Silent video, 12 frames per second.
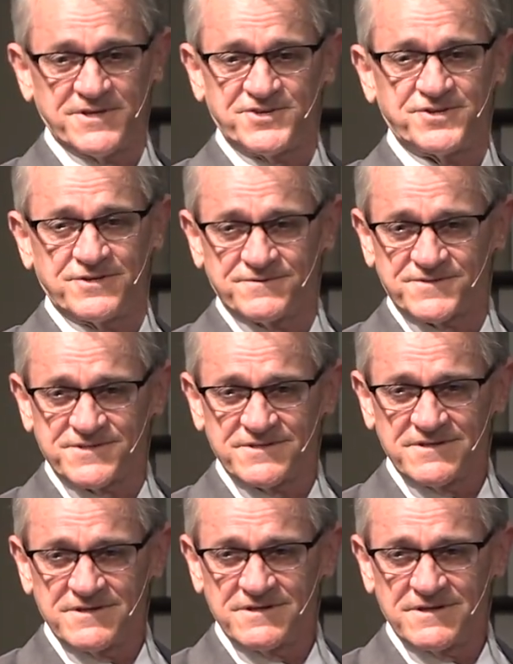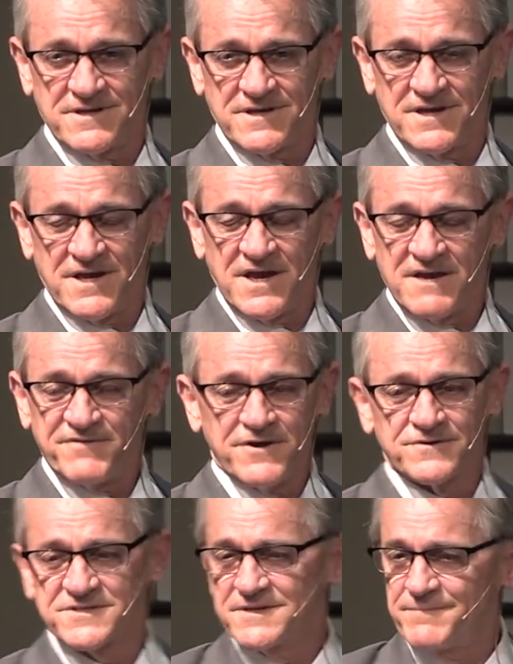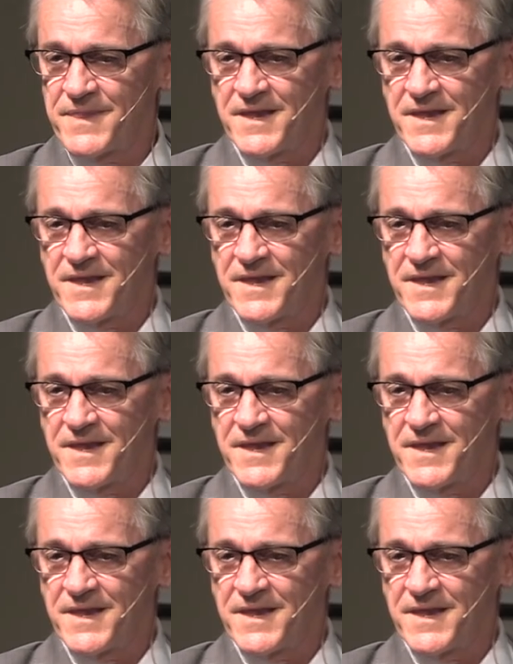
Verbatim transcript: issues. Folks,